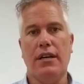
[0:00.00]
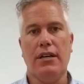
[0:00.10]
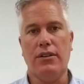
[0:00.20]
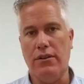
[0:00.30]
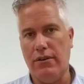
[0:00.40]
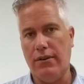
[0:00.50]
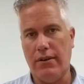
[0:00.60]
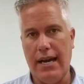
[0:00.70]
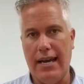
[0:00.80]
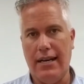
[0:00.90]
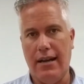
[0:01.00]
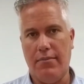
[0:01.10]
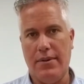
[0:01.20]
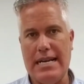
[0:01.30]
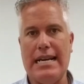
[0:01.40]
you end
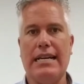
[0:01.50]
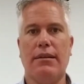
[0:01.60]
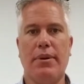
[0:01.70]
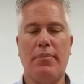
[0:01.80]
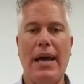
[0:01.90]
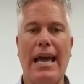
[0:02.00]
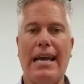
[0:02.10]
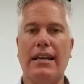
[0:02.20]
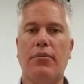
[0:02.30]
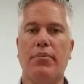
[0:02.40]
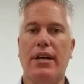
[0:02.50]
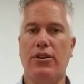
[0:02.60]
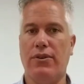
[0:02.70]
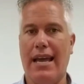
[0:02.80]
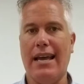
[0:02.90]
up needing to be paid, but
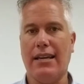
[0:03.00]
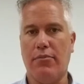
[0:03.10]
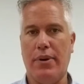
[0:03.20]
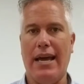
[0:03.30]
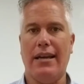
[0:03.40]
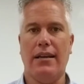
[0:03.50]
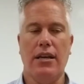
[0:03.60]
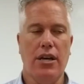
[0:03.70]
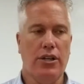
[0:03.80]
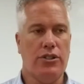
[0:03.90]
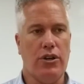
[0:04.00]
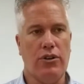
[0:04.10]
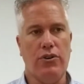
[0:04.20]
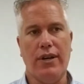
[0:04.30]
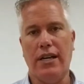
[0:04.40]
you can't get paid. So
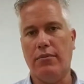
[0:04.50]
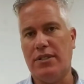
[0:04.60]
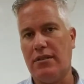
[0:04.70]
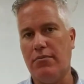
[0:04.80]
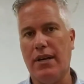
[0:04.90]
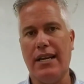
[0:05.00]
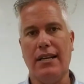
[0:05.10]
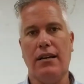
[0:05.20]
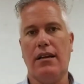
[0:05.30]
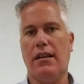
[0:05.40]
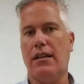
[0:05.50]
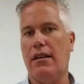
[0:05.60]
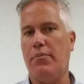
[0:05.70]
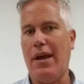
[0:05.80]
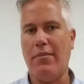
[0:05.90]
you end up submitting the
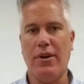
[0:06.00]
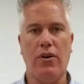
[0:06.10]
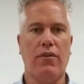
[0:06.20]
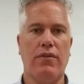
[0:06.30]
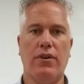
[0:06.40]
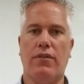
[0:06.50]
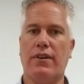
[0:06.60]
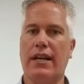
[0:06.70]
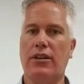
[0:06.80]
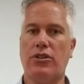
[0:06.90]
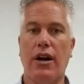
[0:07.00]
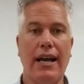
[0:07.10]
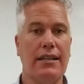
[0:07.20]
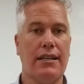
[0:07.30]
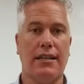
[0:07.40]
payment over and over again,
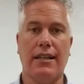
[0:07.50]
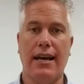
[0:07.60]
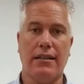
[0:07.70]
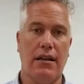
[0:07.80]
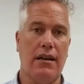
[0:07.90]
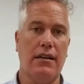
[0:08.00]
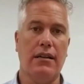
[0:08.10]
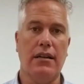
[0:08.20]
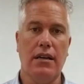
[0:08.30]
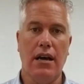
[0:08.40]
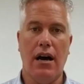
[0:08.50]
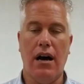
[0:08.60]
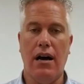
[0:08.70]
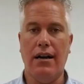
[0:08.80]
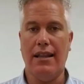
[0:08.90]
trying to collect
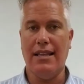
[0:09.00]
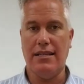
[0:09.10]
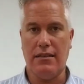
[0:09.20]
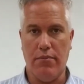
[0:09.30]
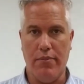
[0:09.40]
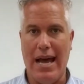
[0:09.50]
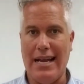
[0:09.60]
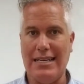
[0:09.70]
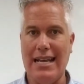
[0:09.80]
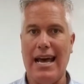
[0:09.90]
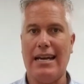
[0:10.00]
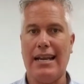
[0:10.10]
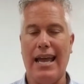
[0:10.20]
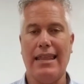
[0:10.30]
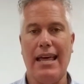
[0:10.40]
on this bad debt,
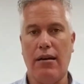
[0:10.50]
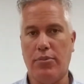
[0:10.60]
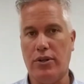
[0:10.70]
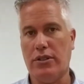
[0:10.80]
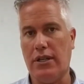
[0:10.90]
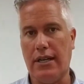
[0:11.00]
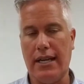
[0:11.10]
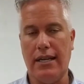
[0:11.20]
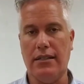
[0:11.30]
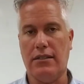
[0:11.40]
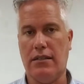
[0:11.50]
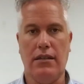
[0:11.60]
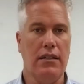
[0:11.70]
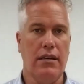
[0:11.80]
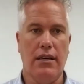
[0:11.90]
and that person is
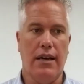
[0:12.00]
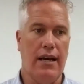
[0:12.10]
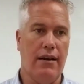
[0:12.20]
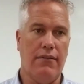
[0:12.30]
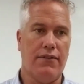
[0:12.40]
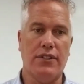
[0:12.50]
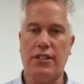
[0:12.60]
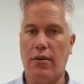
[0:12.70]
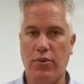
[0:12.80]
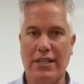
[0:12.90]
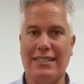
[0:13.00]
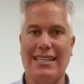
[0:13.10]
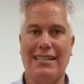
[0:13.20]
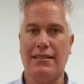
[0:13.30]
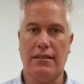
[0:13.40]
for some
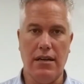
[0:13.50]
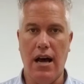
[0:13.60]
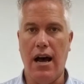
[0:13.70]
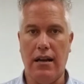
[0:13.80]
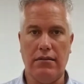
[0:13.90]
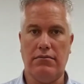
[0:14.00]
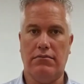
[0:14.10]
reason not